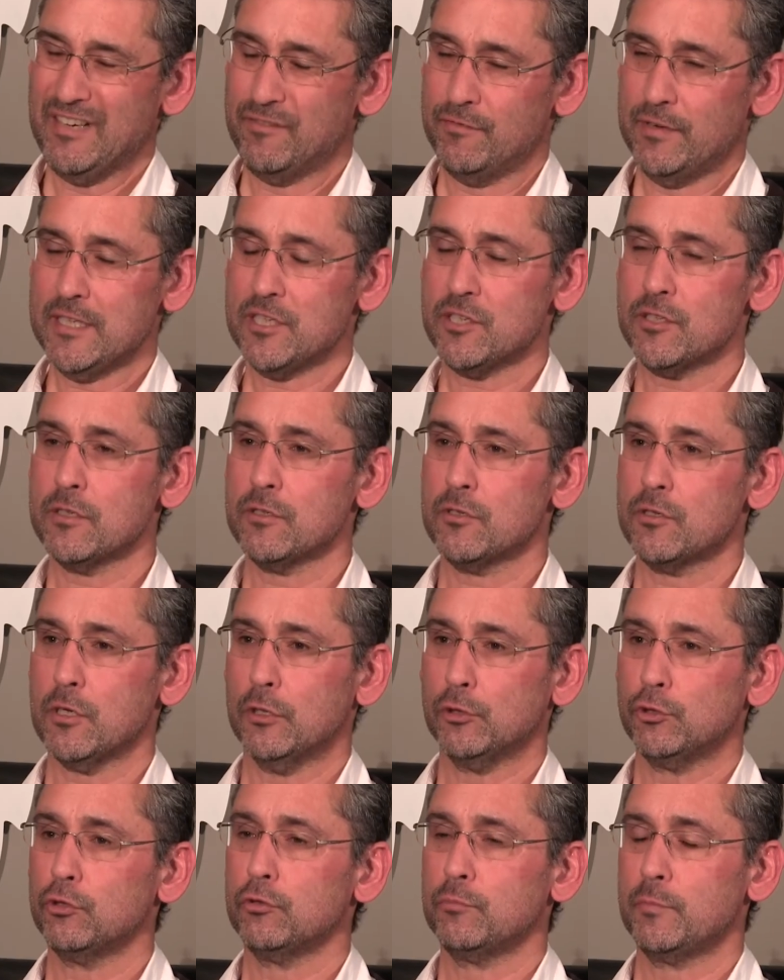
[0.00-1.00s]
investors
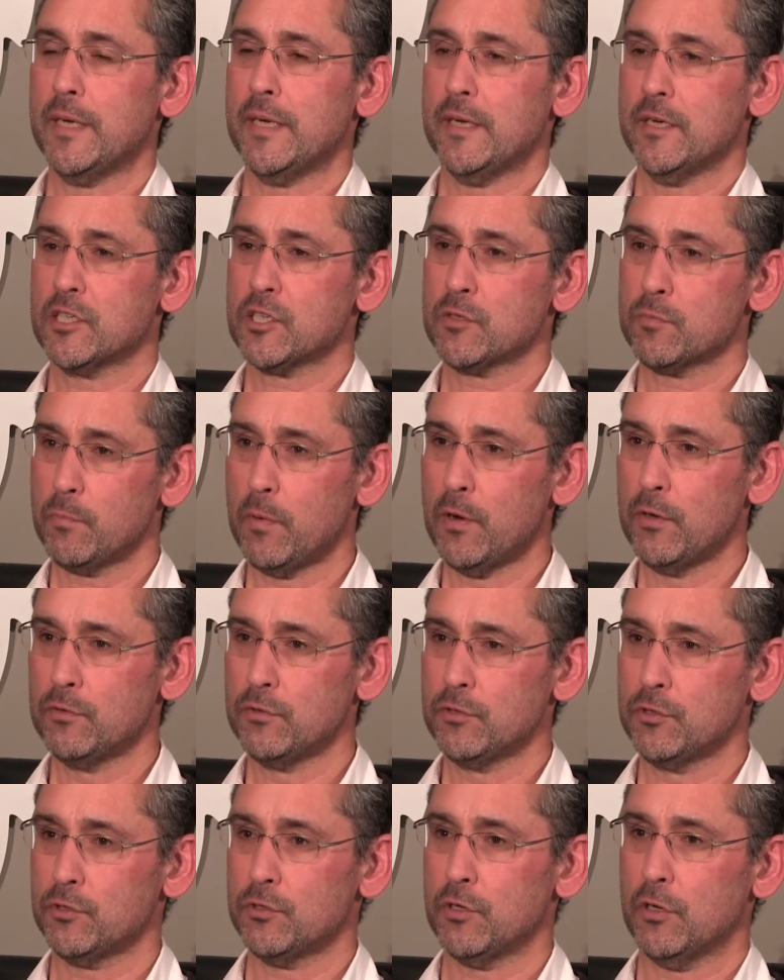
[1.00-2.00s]
should be
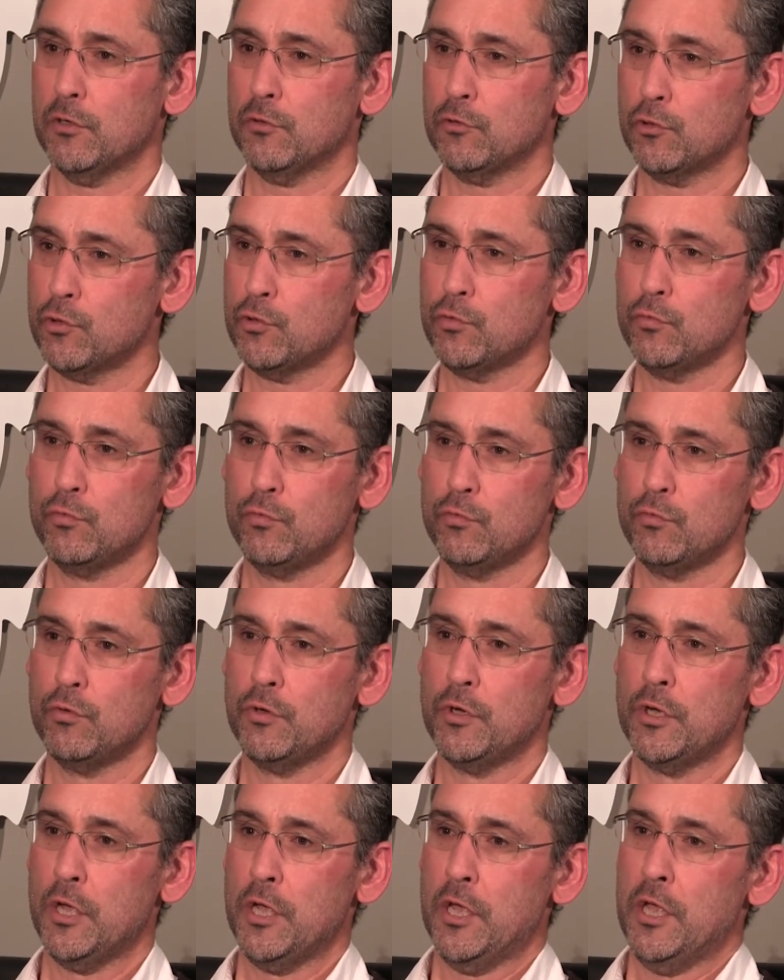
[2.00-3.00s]
exposed to
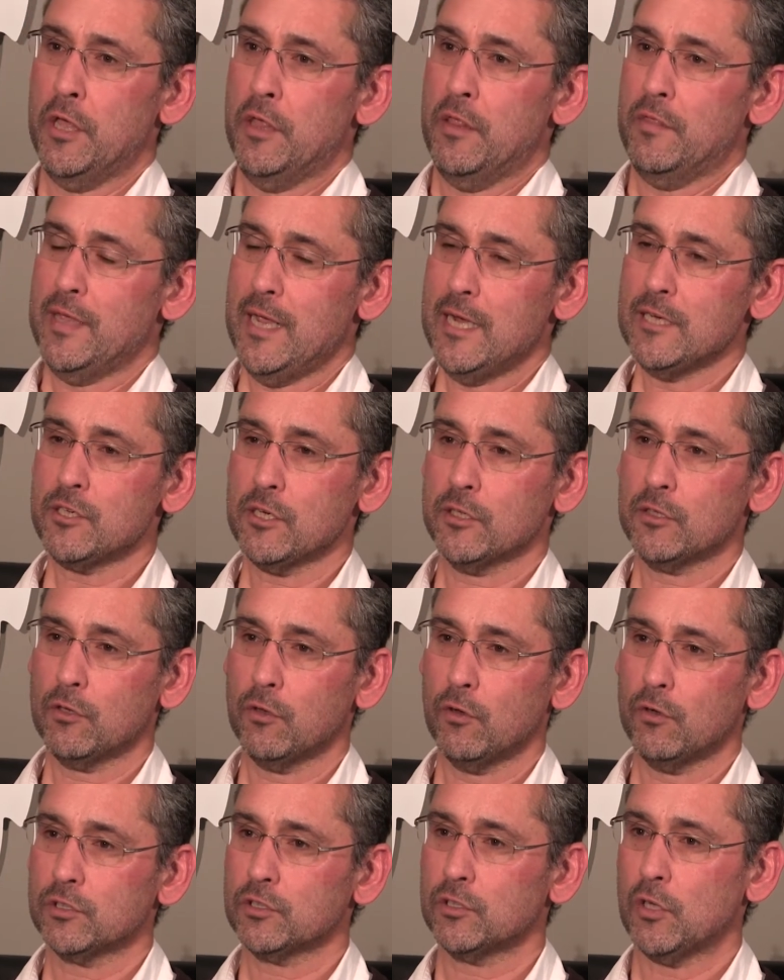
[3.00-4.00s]
the asset
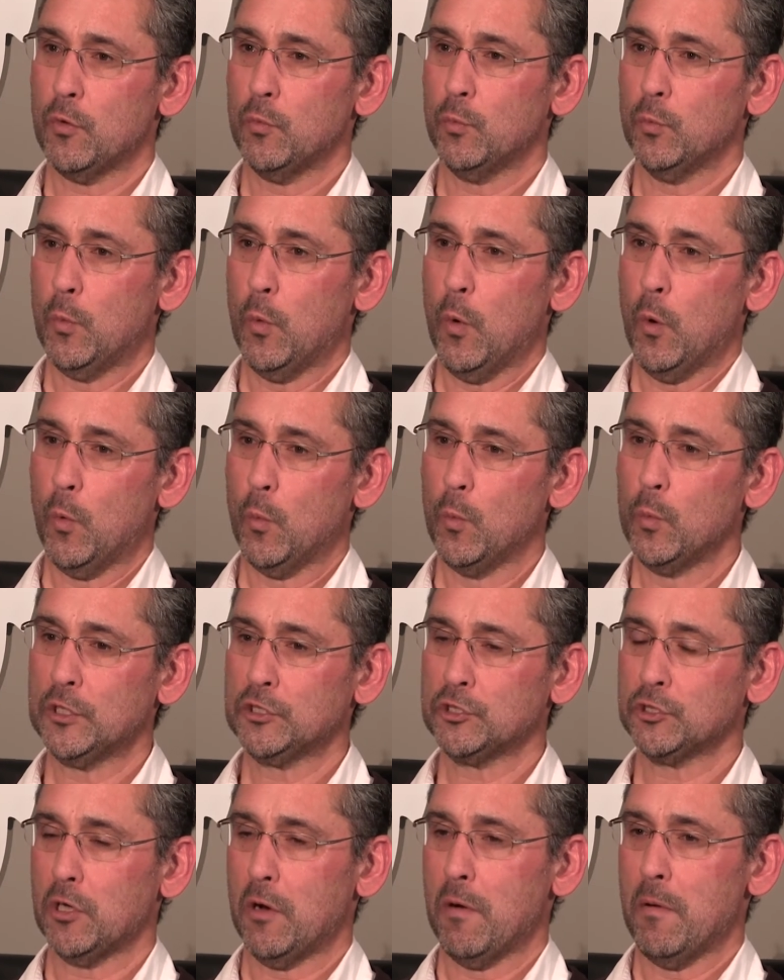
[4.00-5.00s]
class
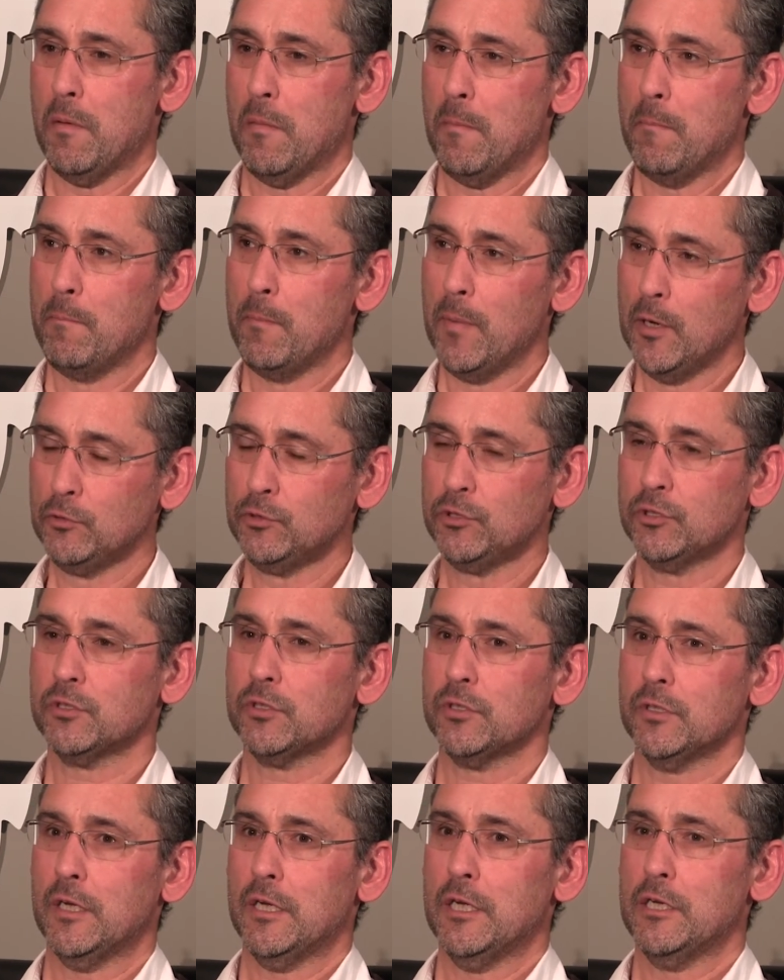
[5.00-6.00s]
which
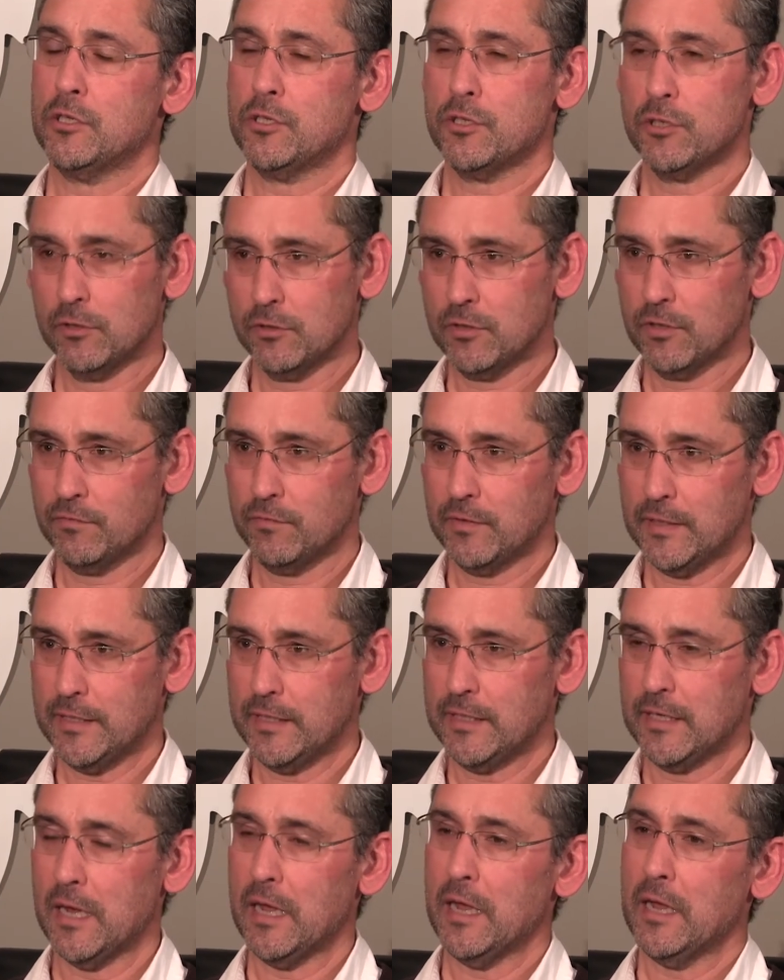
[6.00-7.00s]
most
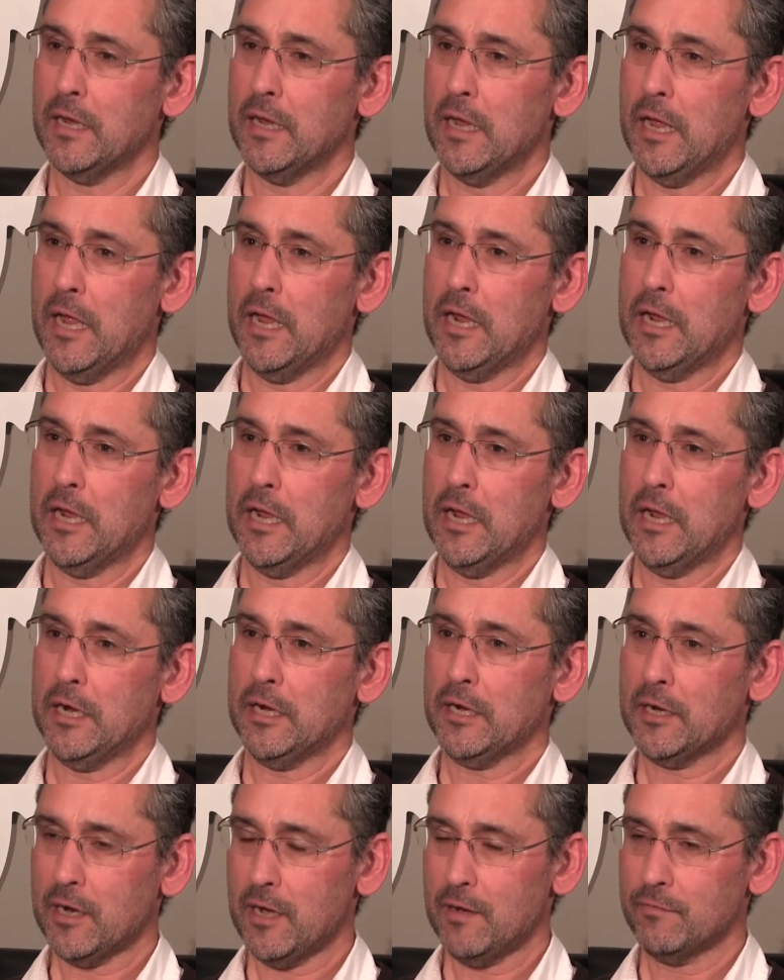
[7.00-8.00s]
assertively
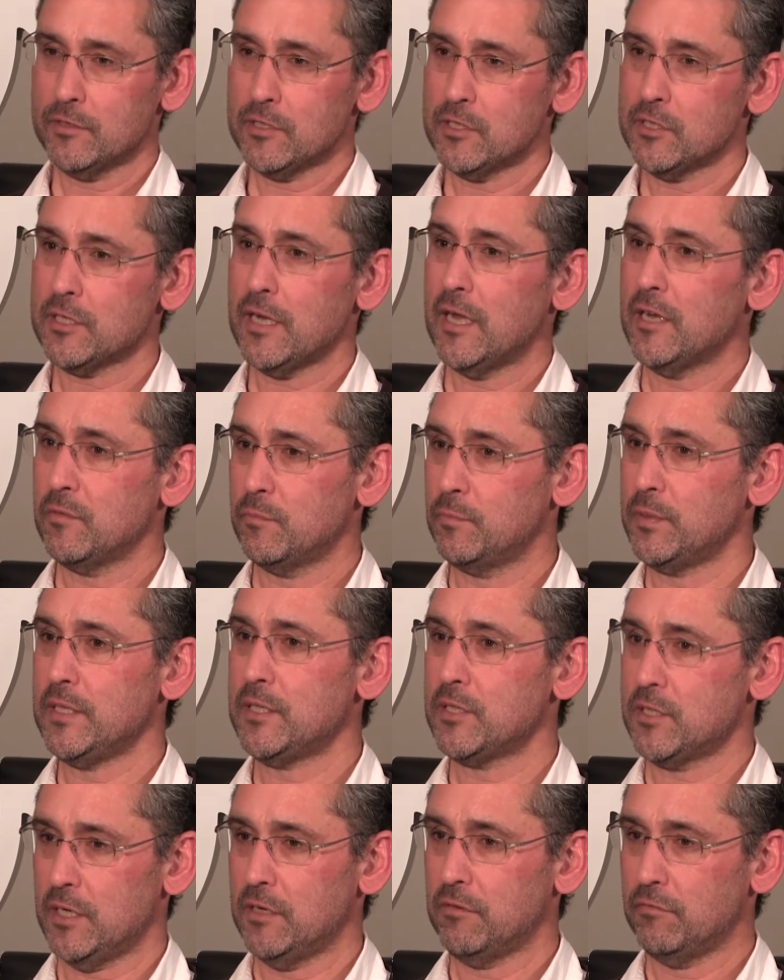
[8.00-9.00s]
covers and
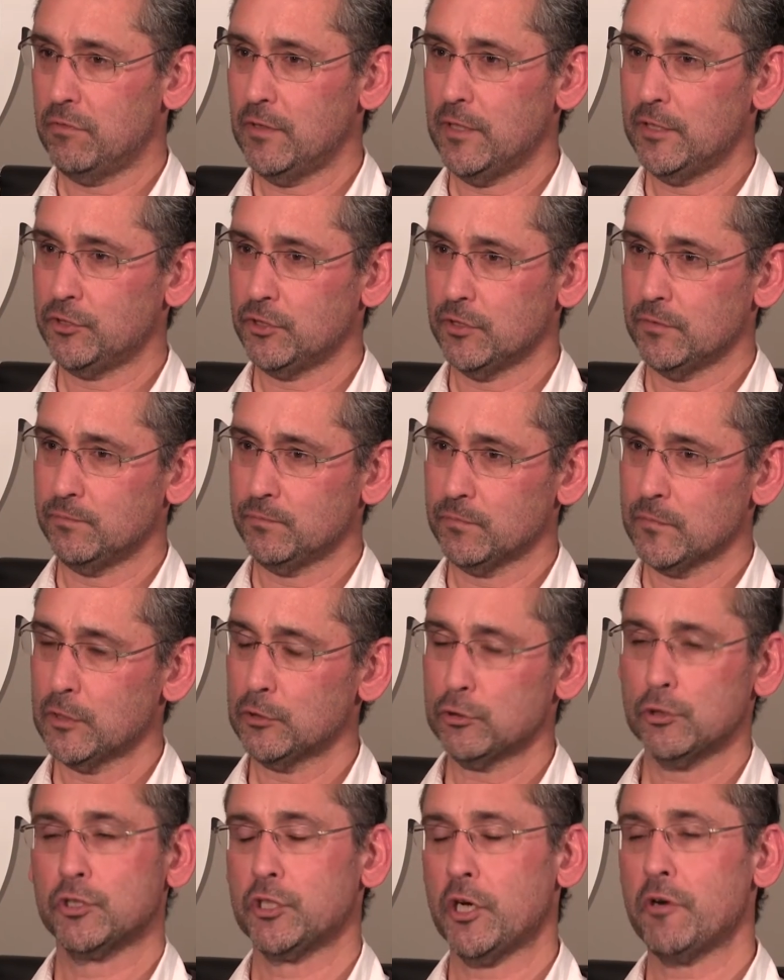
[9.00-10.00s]
beats inflation.
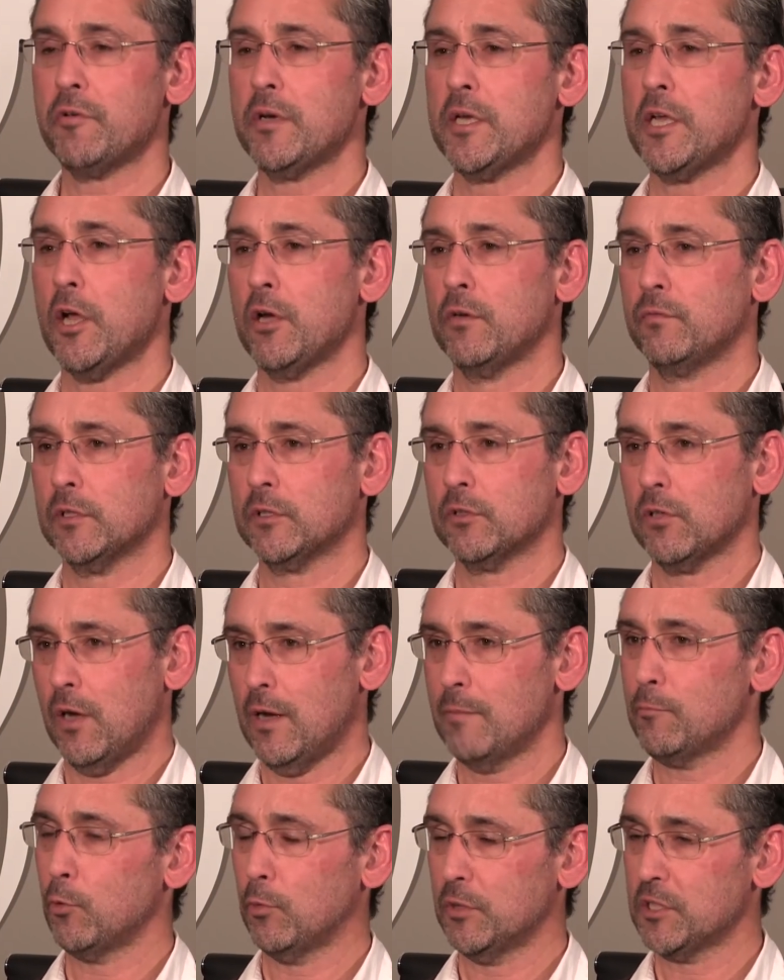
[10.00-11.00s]
So generally over
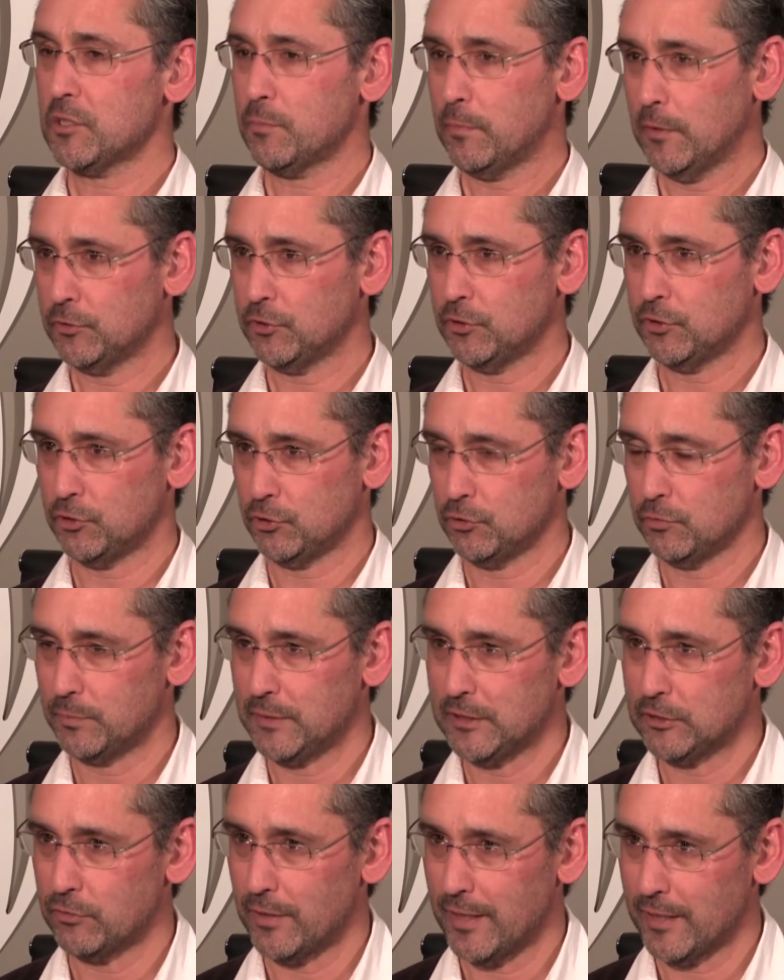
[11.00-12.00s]
time your exposure should
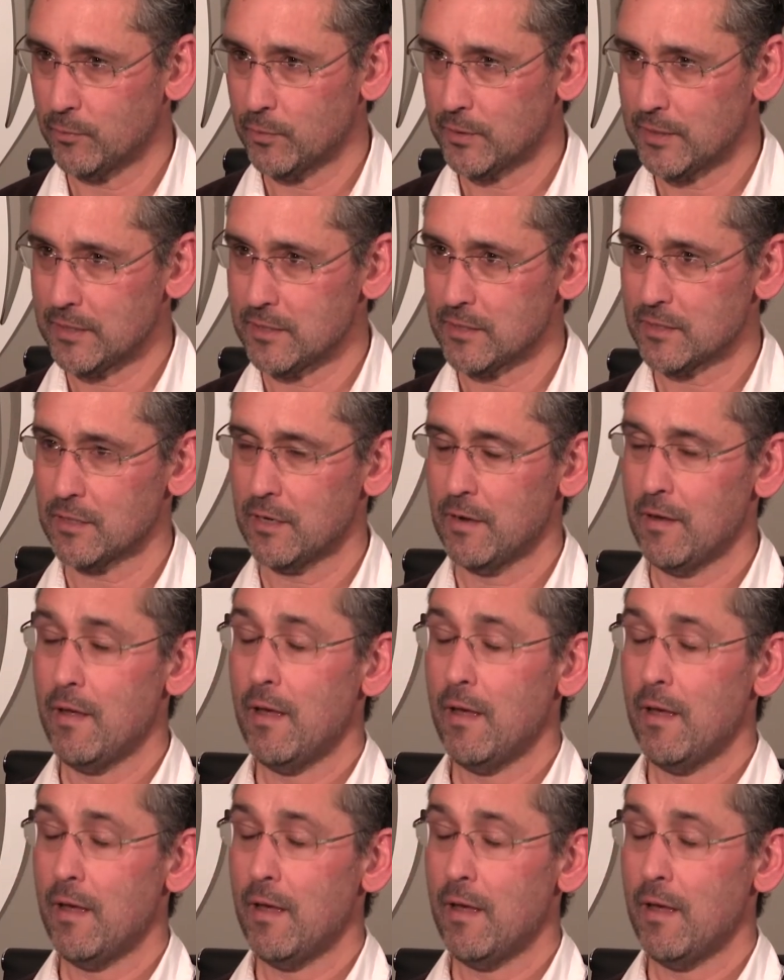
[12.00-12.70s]
be to equities.